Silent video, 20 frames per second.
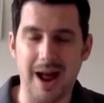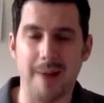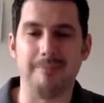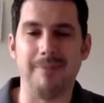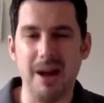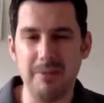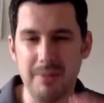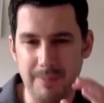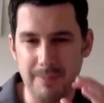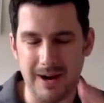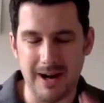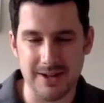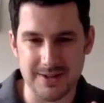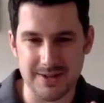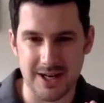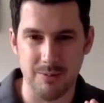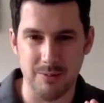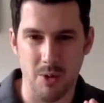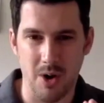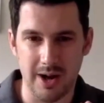I might be
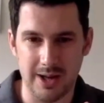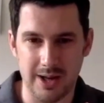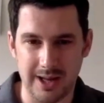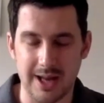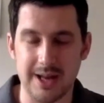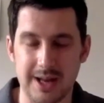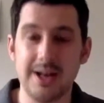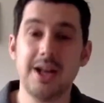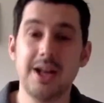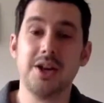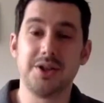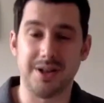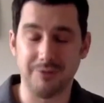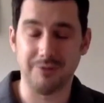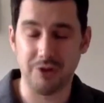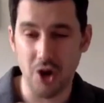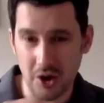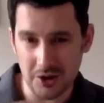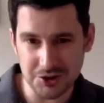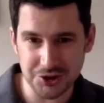part-time working, so
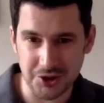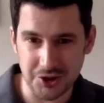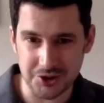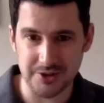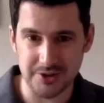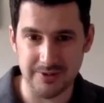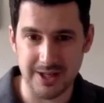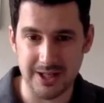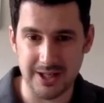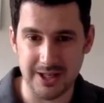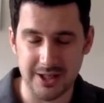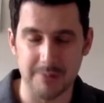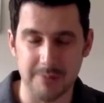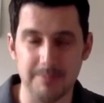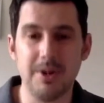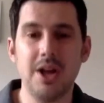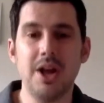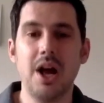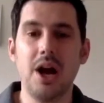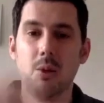I've got a source of income.